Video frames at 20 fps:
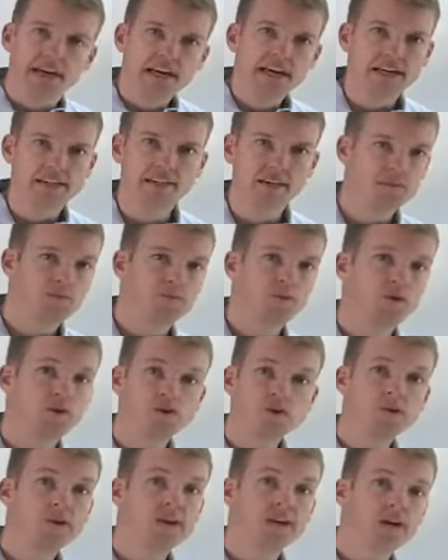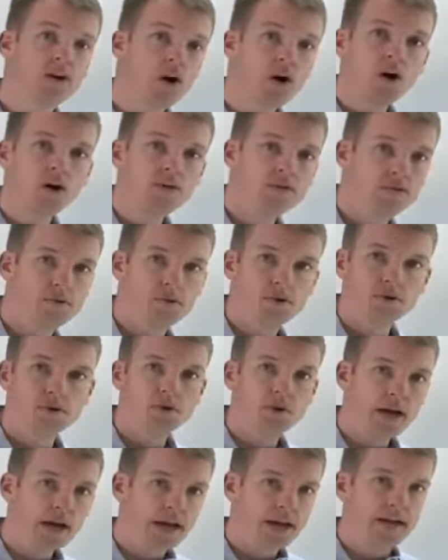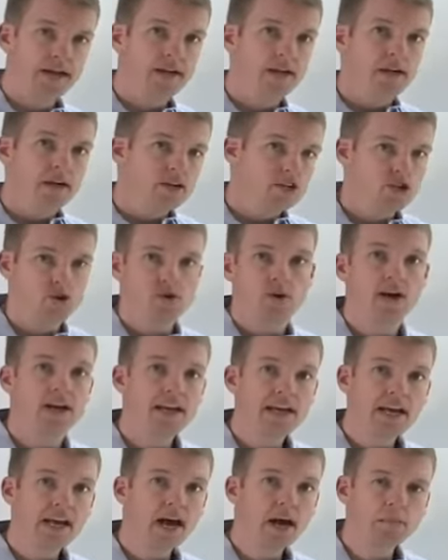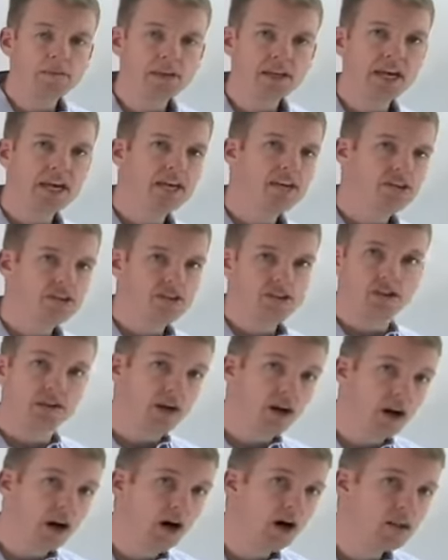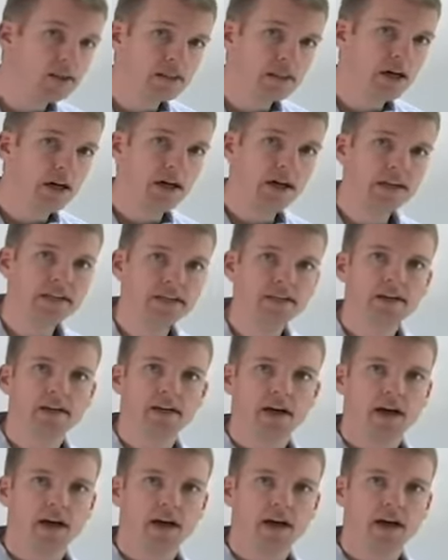except we're doing it all through a trading application online,